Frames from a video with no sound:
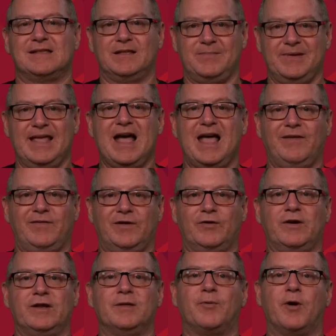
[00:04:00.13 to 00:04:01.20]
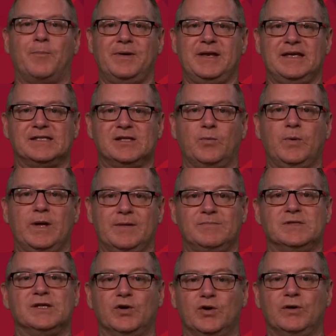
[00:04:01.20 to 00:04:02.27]
the behaviour and the properties that we
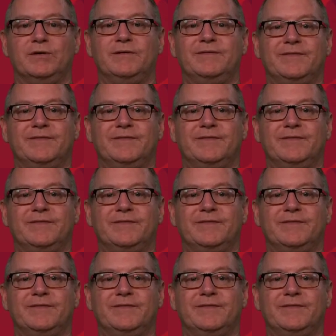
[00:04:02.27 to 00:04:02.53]
observe.